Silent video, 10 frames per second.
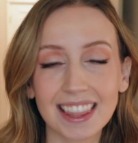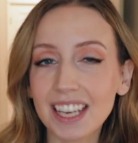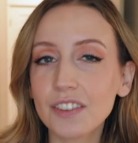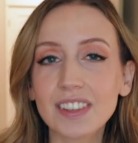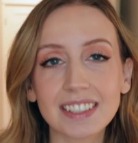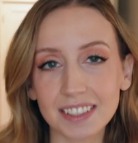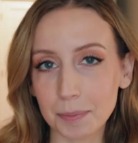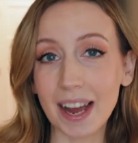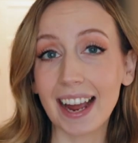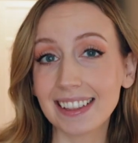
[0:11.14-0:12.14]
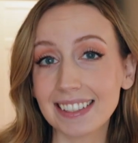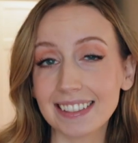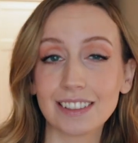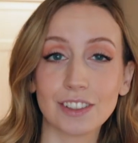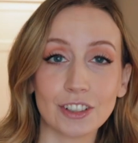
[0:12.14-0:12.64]
Think of this as a behind the
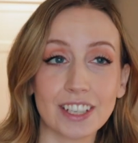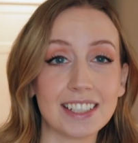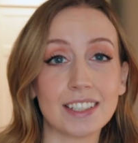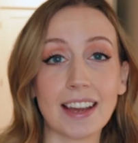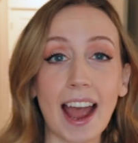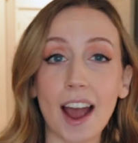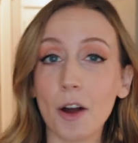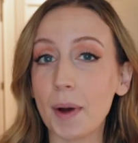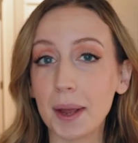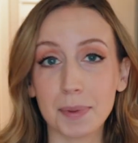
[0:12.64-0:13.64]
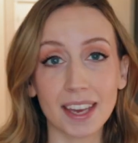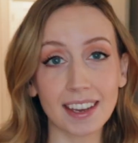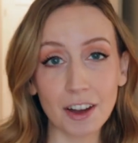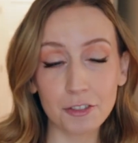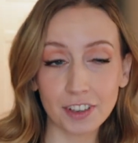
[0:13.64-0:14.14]
scenes look into how I pick
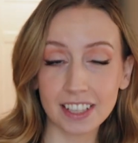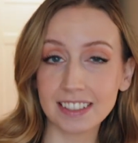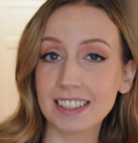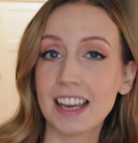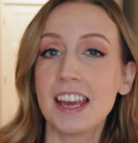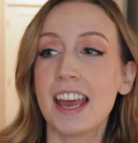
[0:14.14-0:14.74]
outfits,